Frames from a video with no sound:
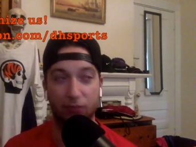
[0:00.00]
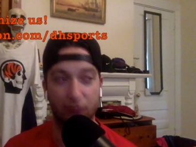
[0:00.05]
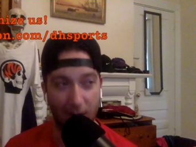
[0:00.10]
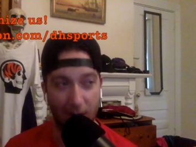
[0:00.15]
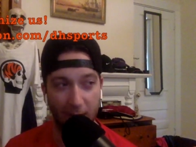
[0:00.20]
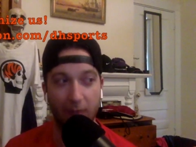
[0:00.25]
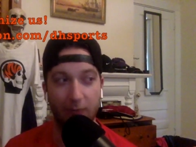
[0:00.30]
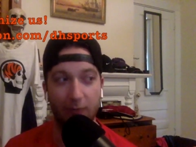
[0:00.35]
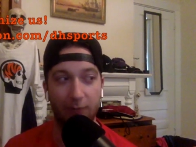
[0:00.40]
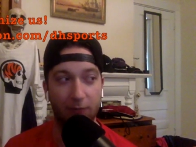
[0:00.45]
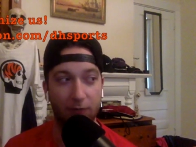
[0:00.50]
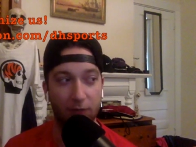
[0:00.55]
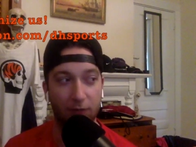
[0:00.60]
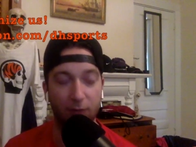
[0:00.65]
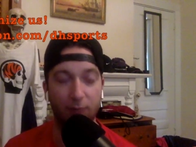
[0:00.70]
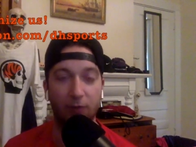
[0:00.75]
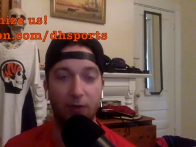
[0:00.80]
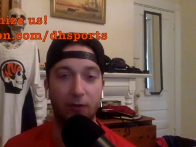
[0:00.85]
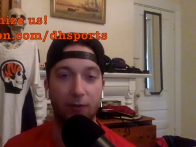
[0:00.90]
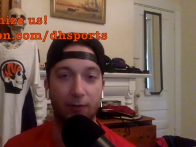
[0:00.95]
Probably
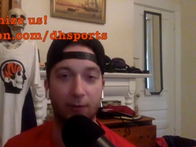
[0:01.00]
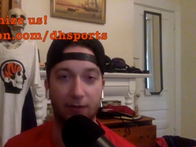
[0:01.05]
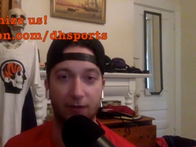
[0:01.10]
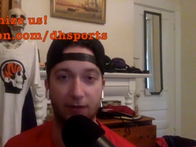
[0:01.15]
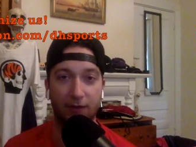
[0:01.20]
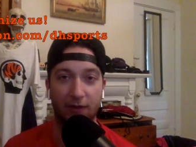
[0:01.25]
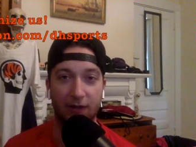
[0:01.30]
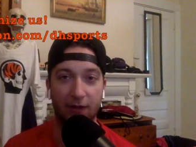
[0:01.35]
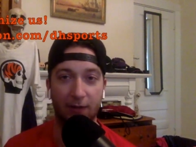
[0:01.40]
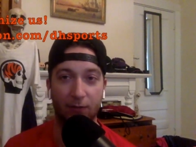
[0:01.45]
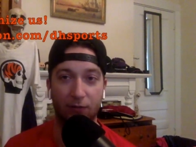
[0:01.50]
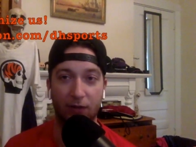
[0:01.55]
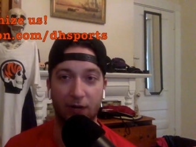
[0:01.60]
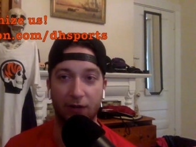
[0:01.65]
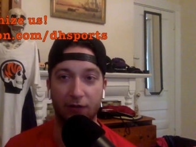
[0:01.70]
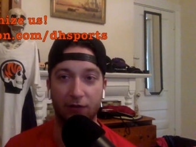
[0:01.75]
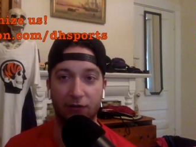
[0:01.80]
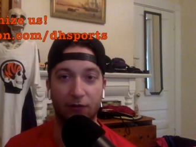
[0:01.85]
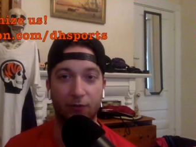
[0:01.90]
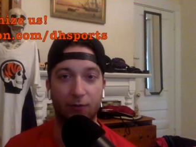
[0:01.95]
Tupo, because I think
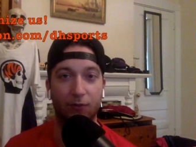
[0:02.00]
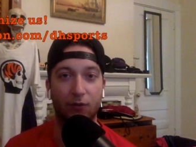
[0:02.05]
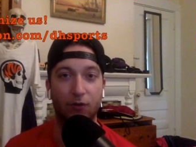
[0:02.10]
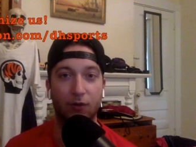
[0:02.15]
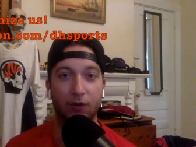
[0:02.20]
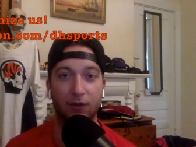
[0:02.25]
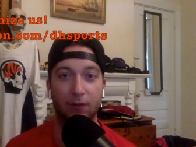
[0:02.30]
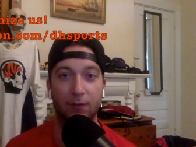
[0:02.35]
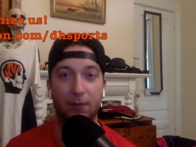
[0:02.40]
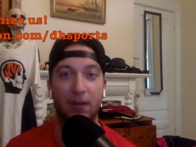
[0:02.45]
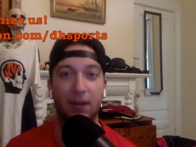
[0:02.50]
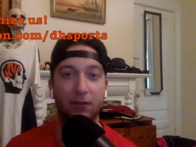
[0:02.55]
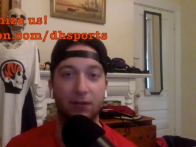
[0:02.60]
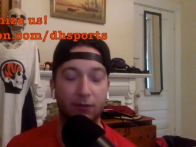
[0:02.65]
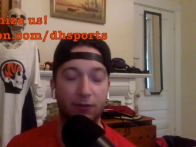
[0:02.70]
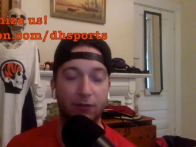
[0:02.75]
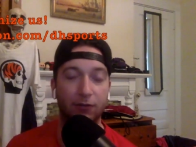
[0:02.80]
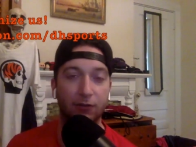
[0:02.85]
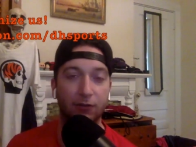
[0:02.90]
Brown has shown more as a pass rusher.